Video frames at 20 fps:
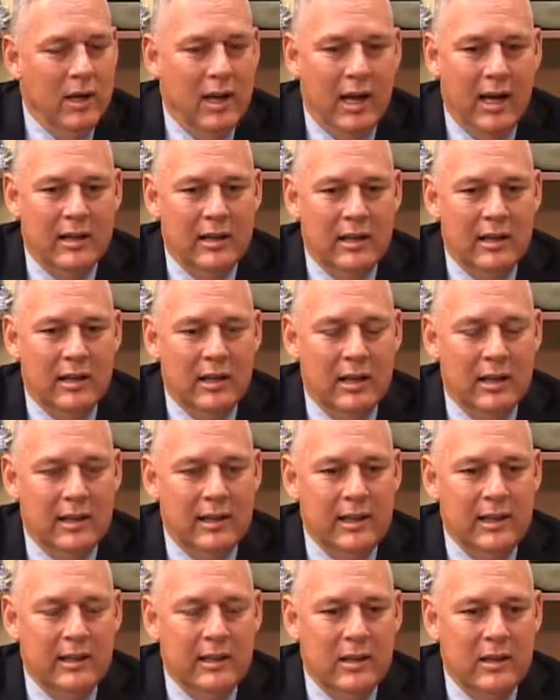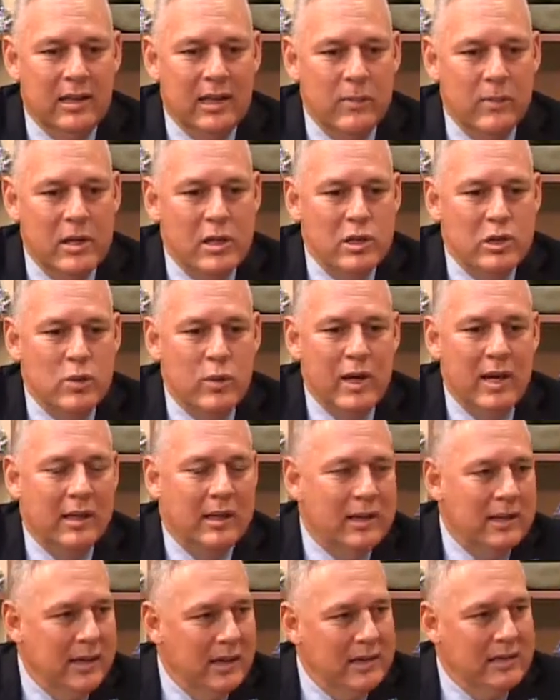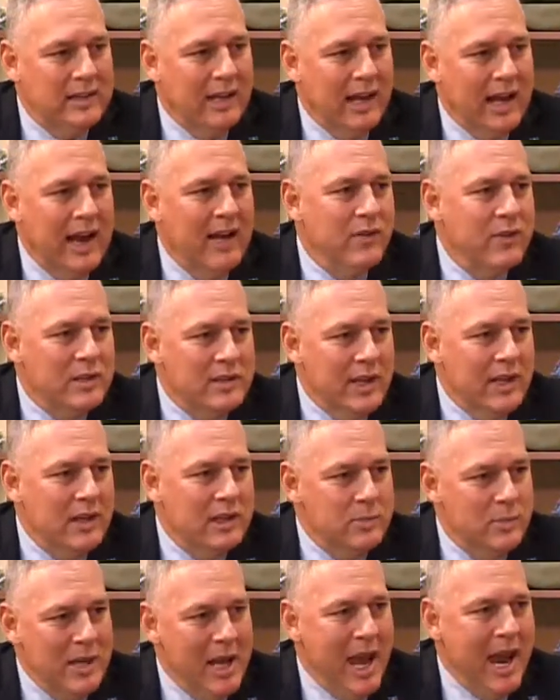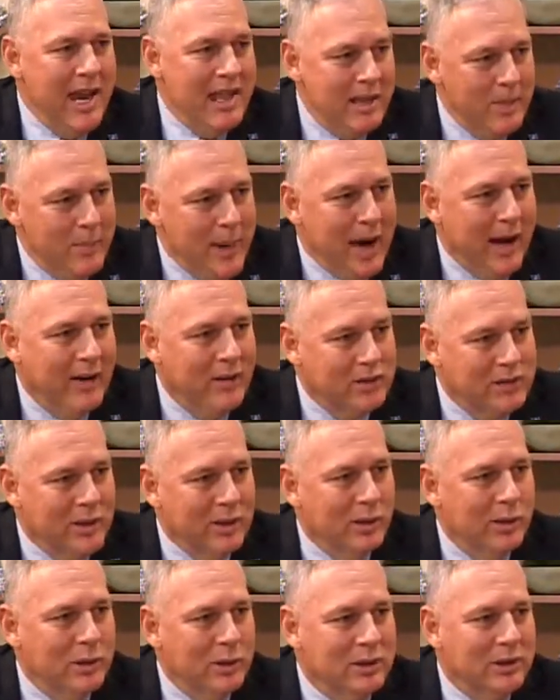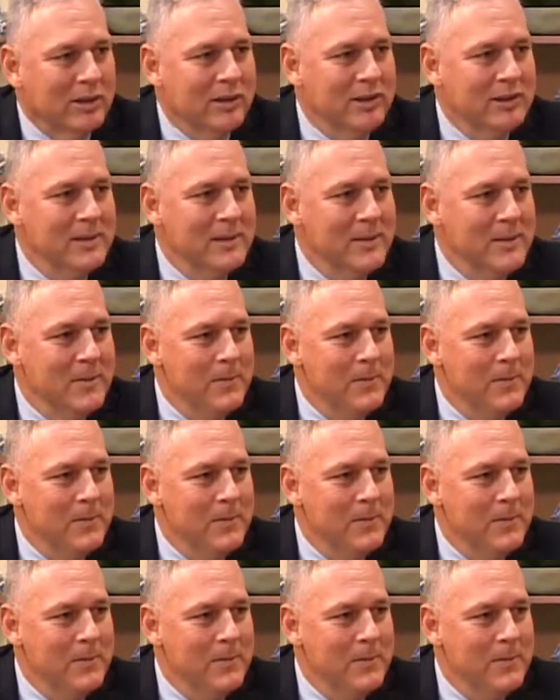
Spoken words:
And clearly that they've been doing things, and I have to say this, behind the back of St. Lucians.